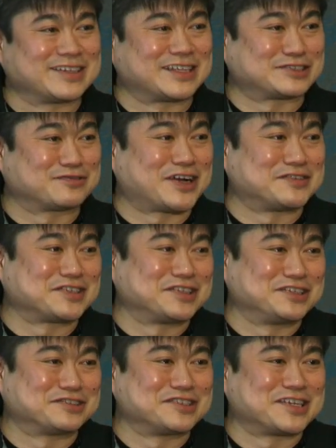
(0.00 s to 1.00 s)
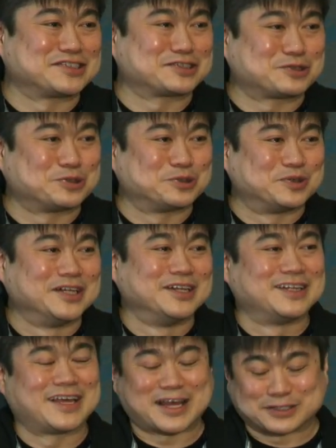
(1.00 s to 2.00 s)
that survives on the internet is true
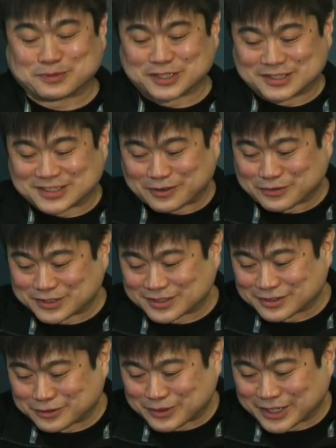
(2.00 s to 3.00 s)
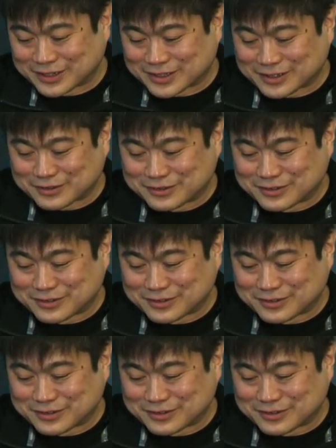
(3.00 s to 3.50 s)
as much as I was a little while ago.